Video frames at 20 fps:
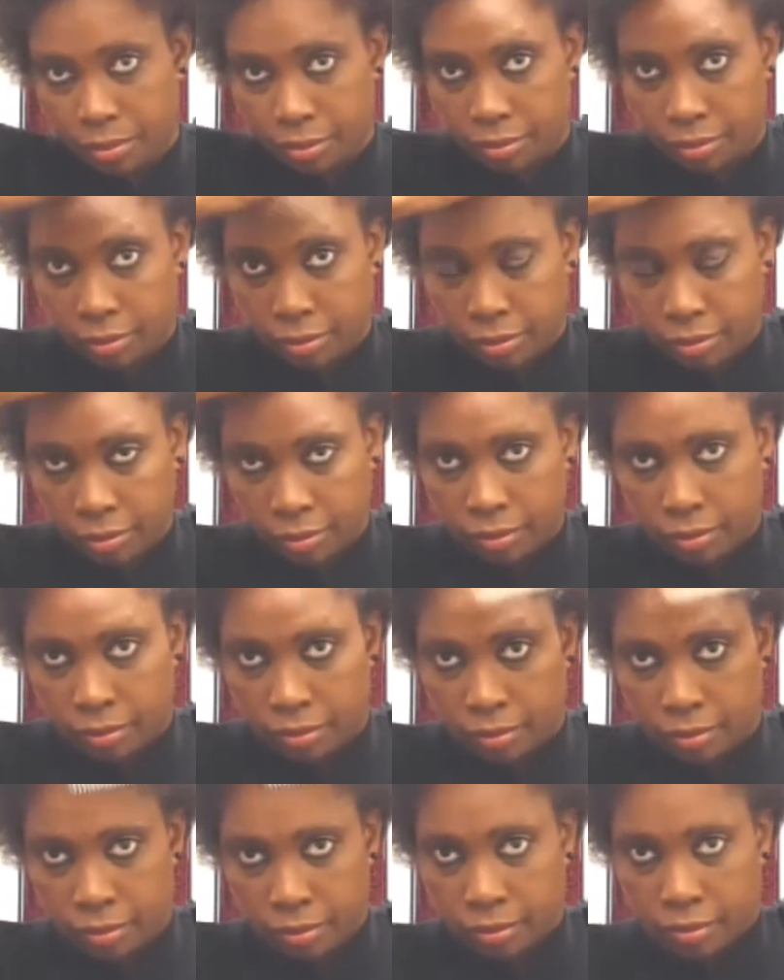
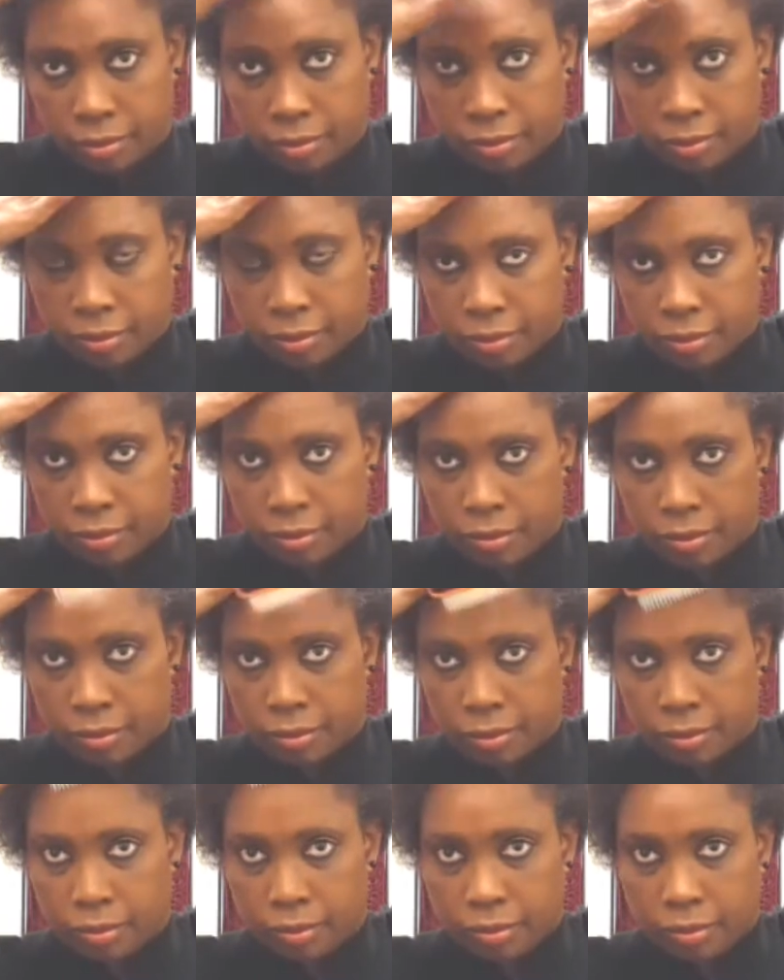
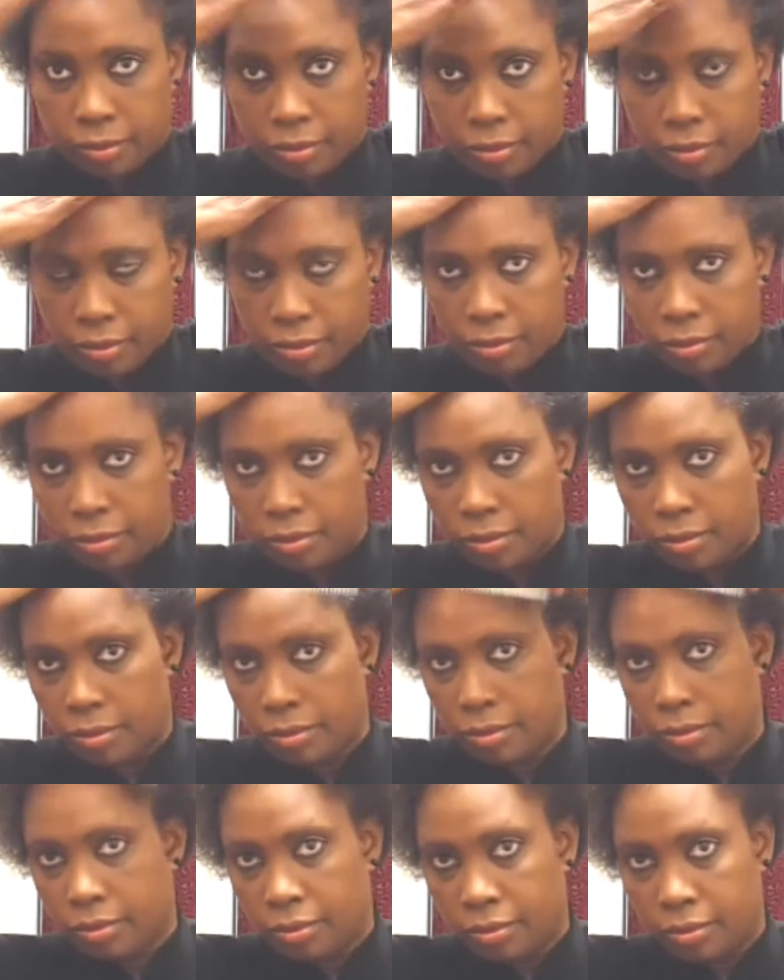
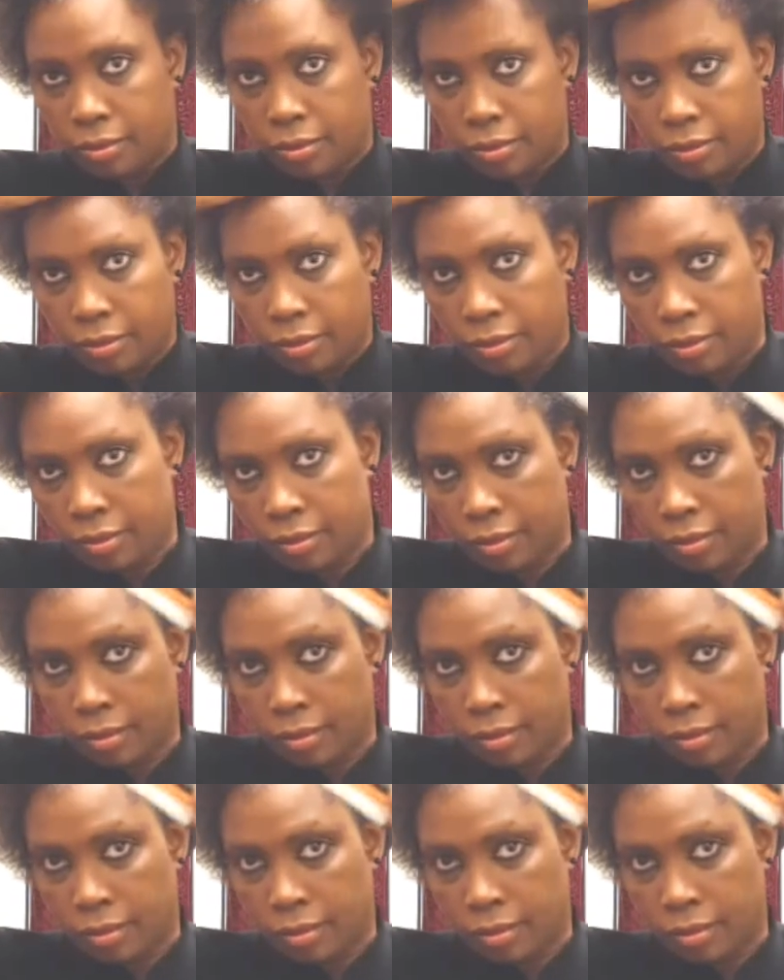No one is speaking in this clip.